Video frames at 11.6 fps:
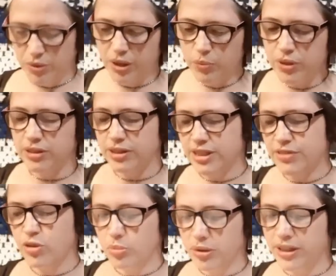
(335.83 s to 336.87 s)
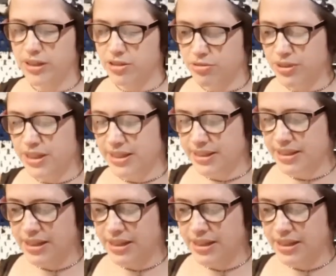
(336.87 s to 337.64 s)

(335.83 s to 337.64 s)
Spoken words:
Well, I will, because I've got plenty to read.